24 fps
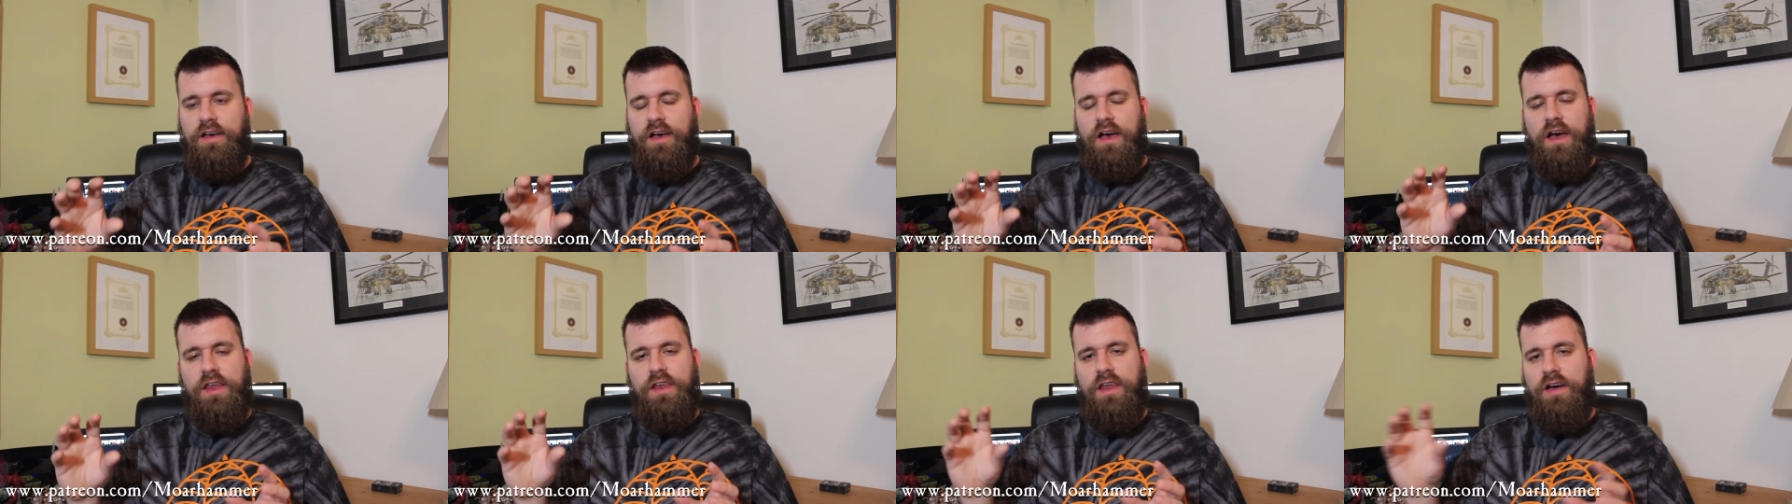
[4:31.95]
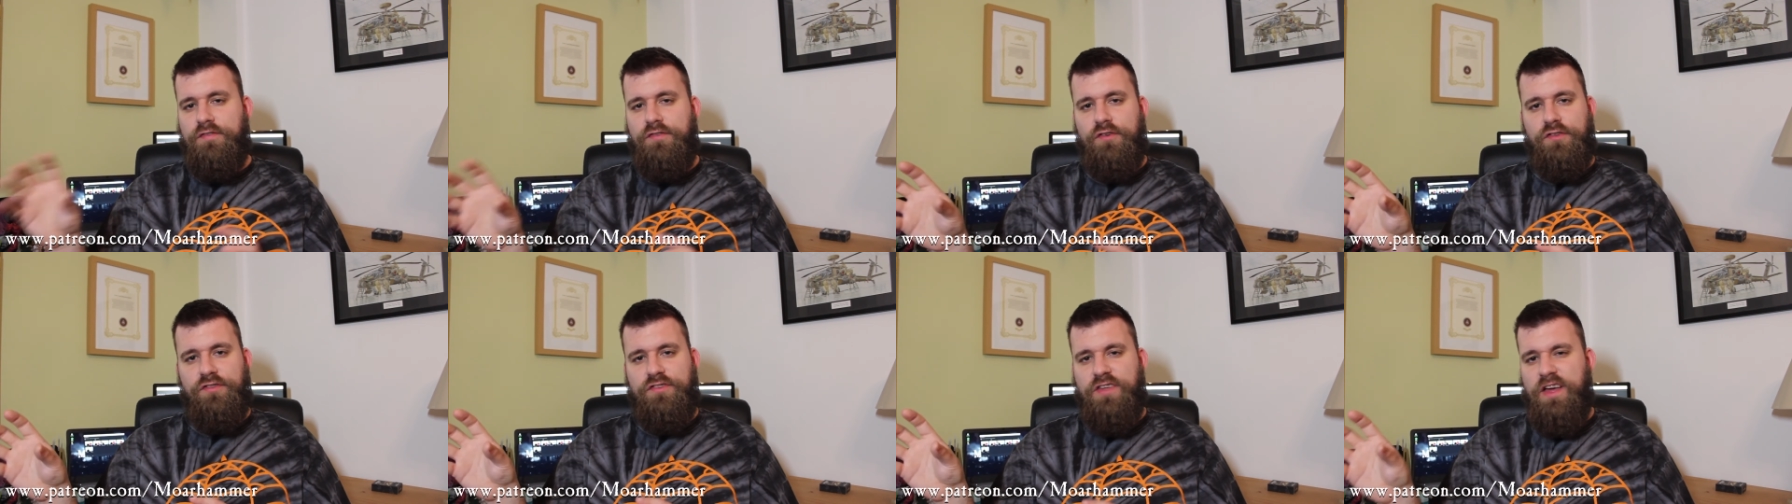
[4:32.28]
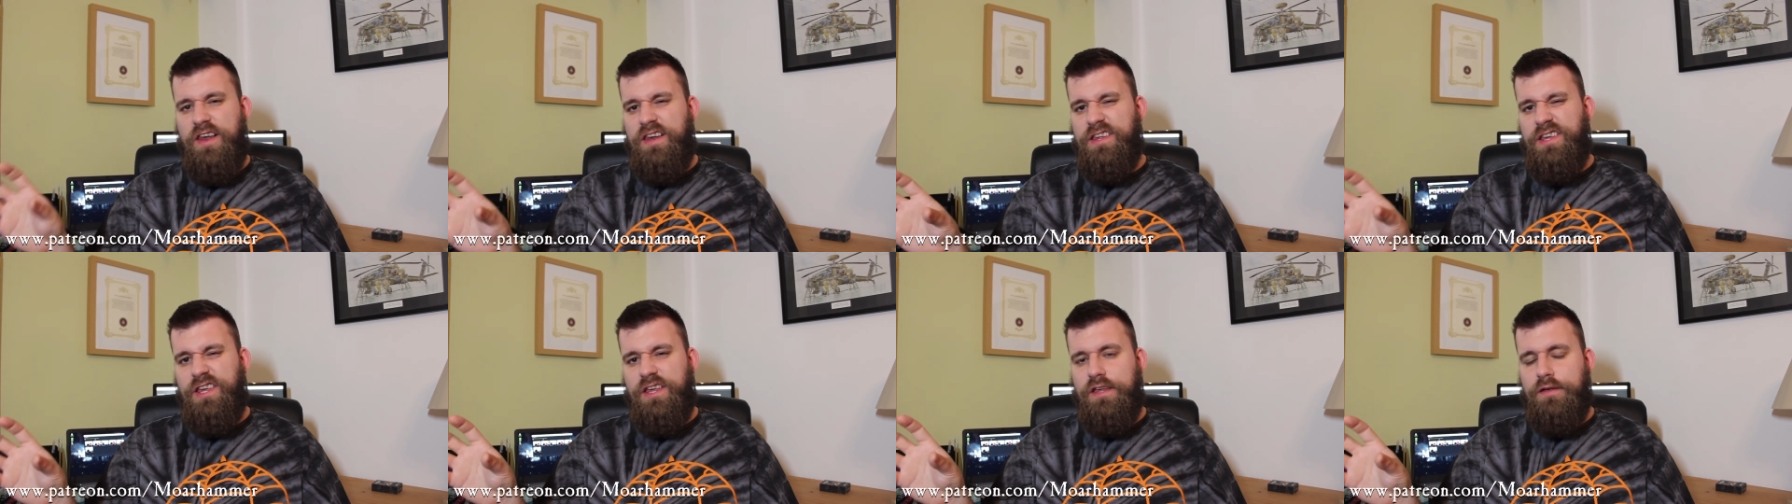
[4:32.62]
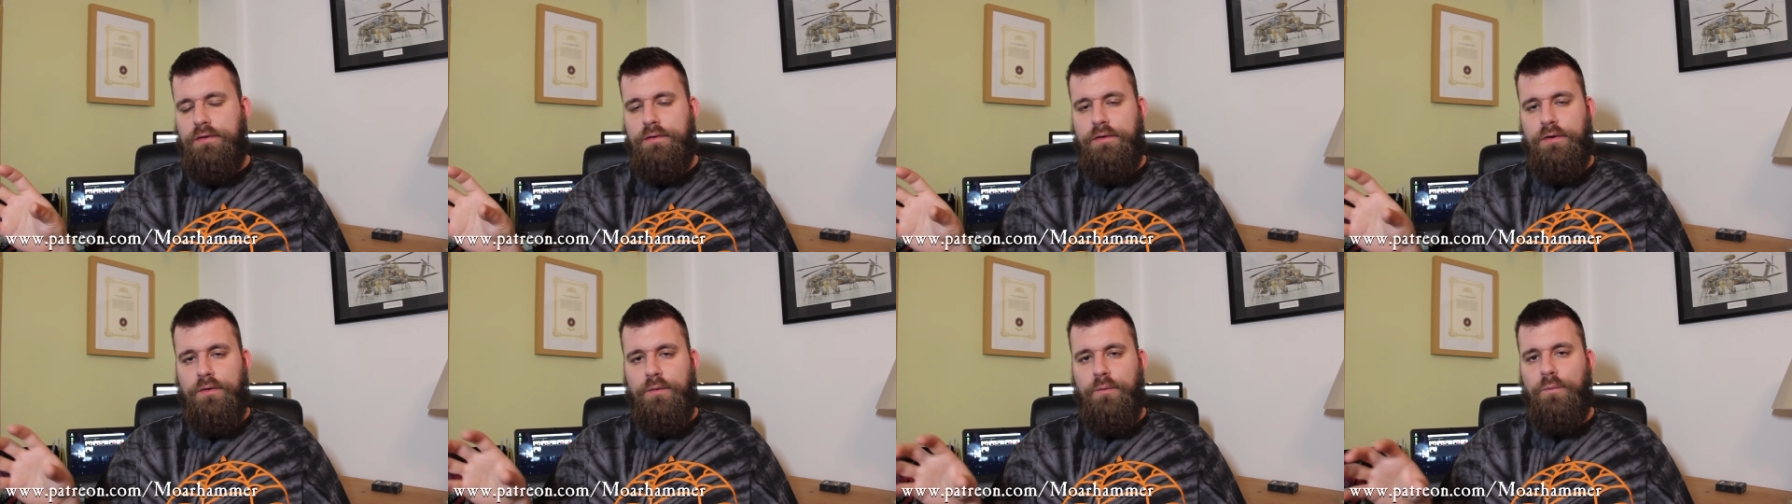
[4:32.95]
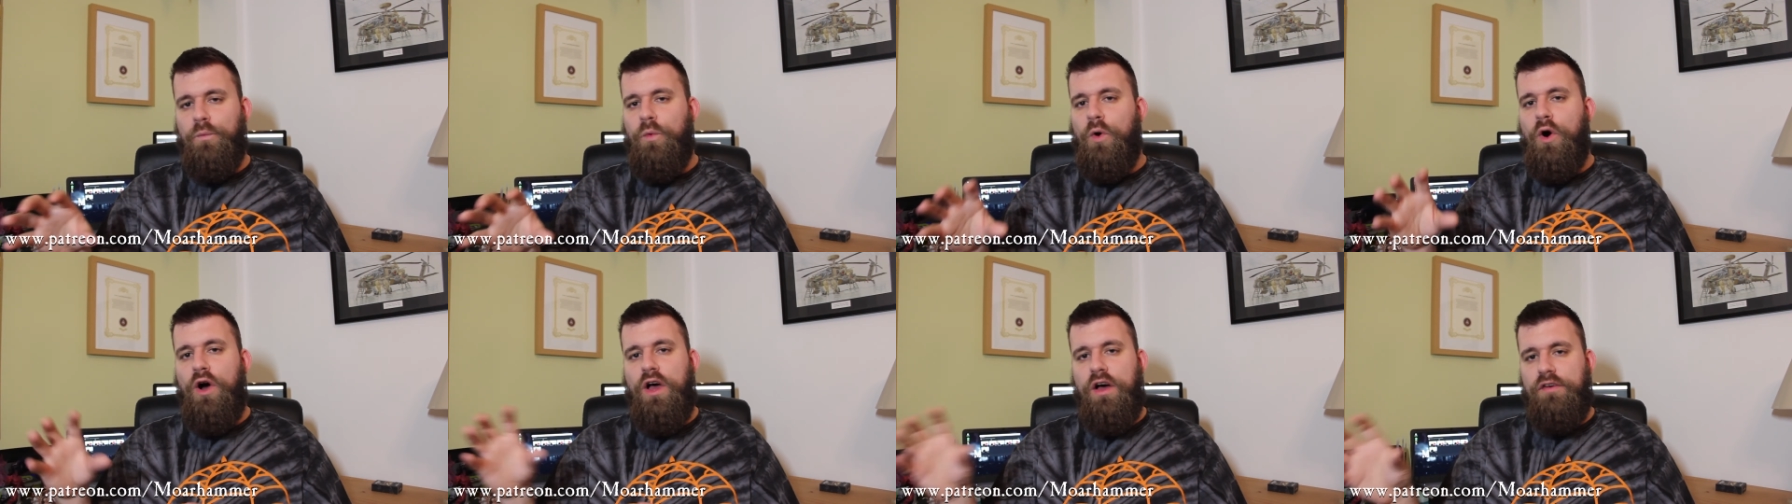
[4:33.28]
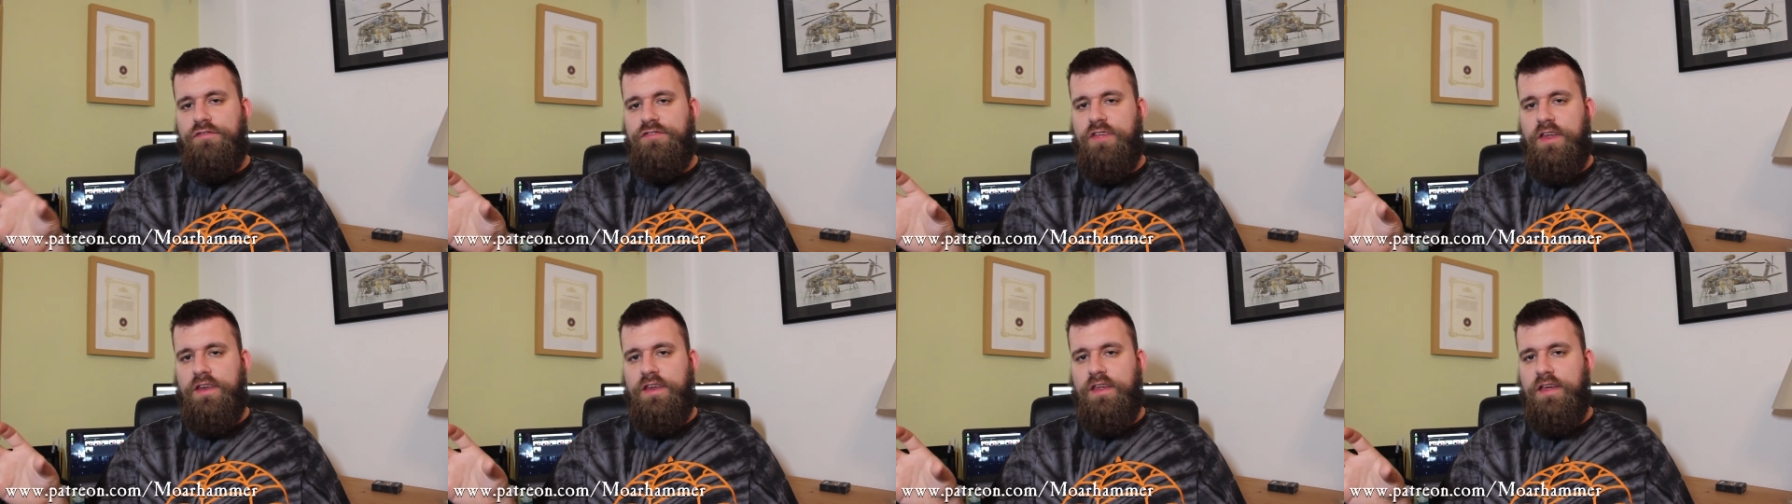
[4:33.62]
Enough on telling you why
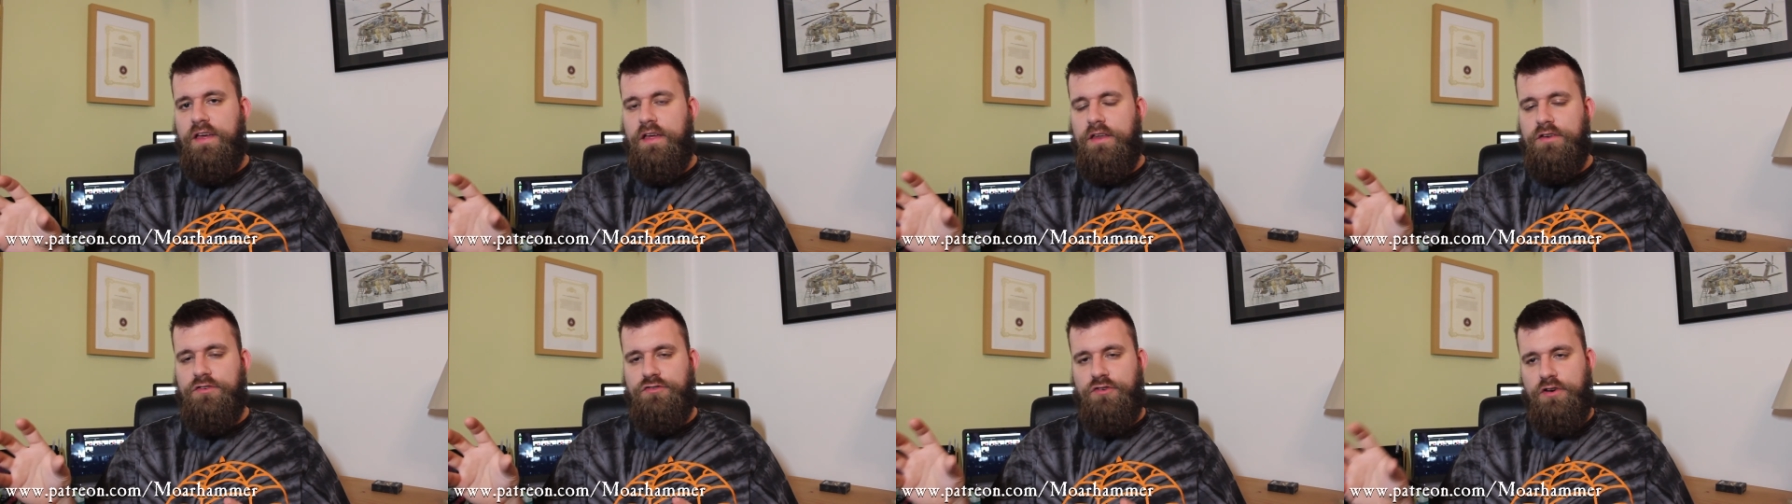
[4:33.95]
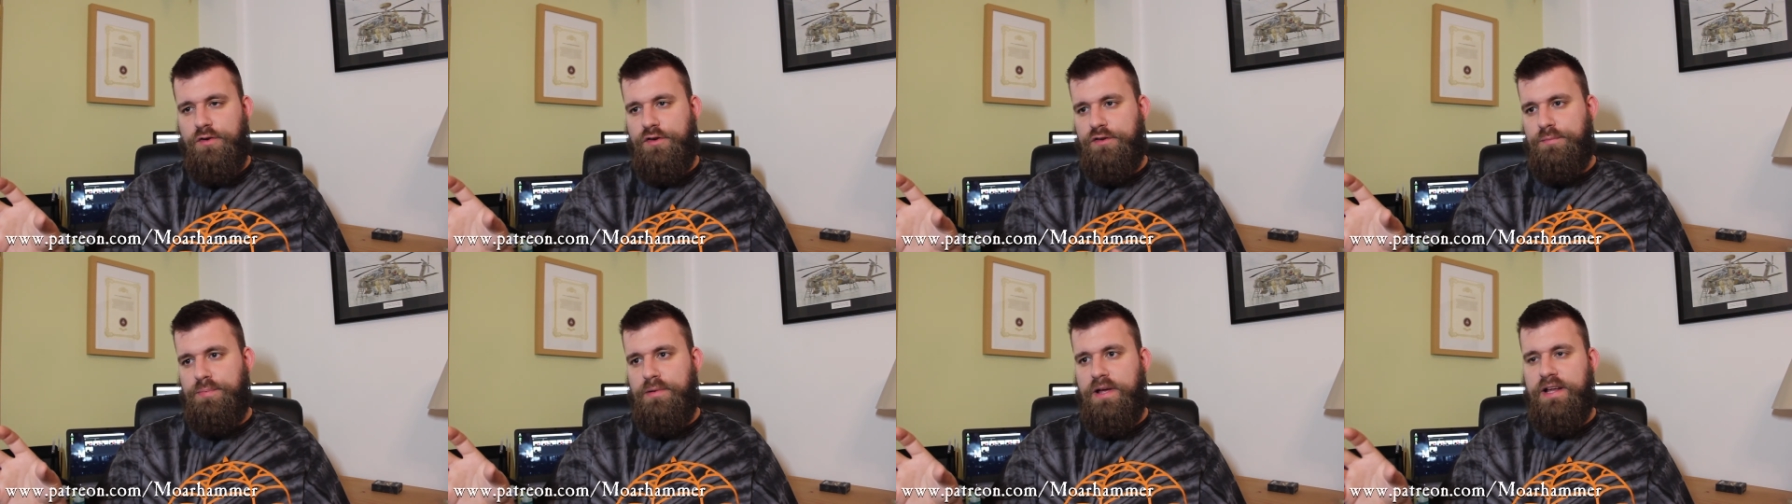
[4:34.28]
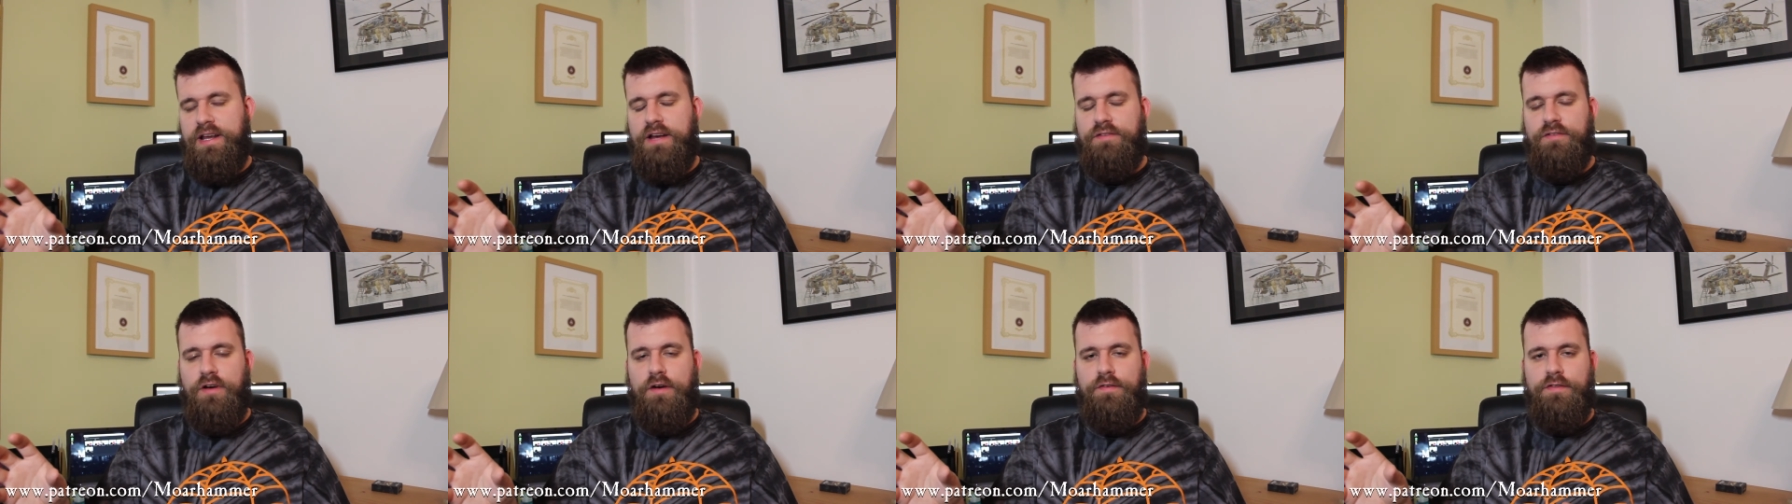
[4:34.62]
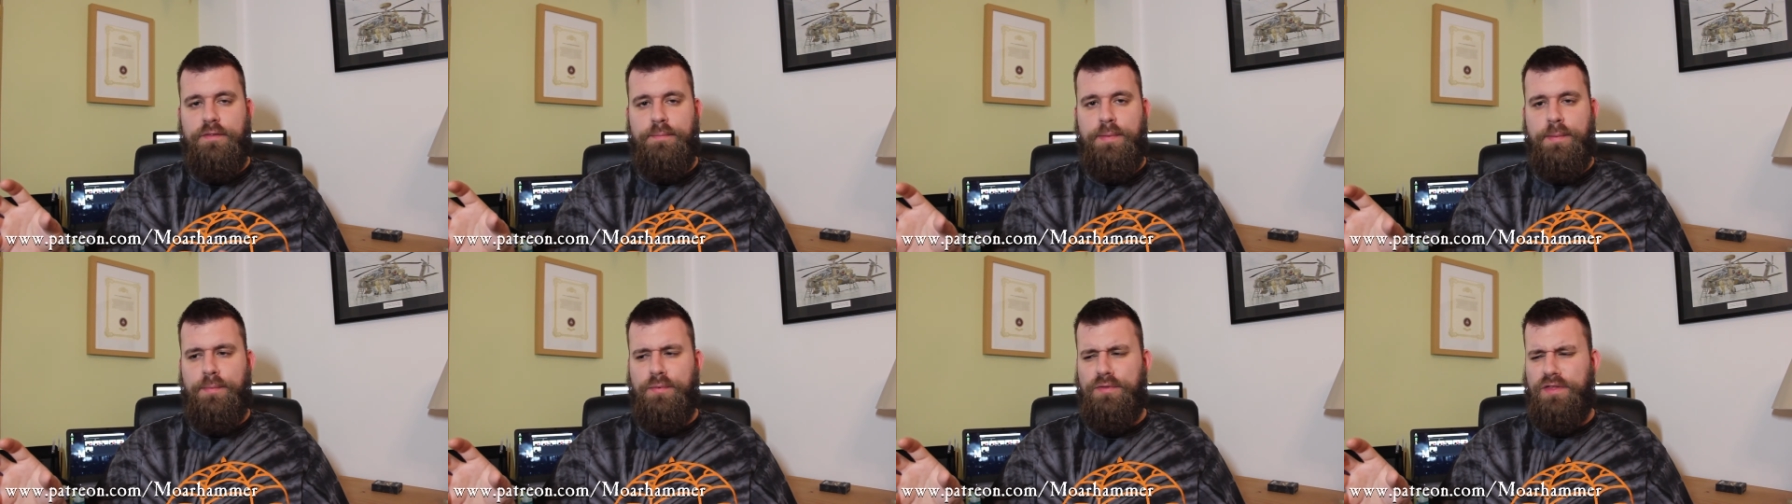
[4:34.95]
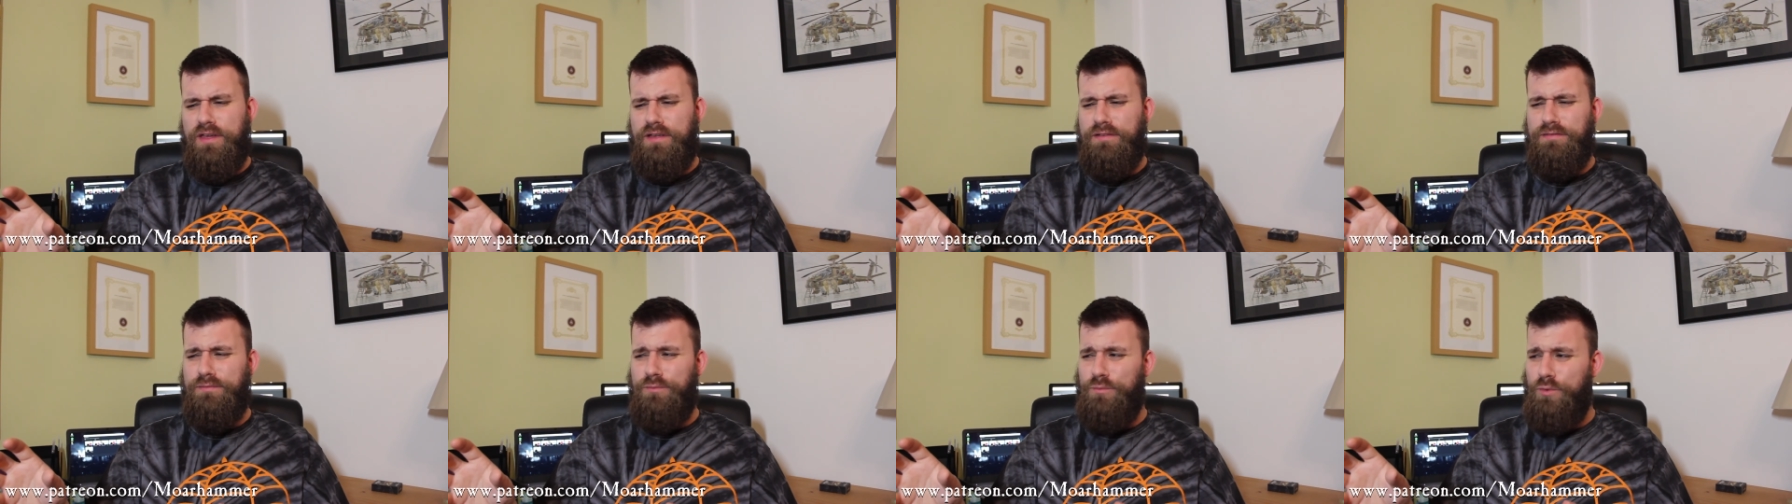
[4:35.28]
I've done it and trying to explain it, rather than people thinking,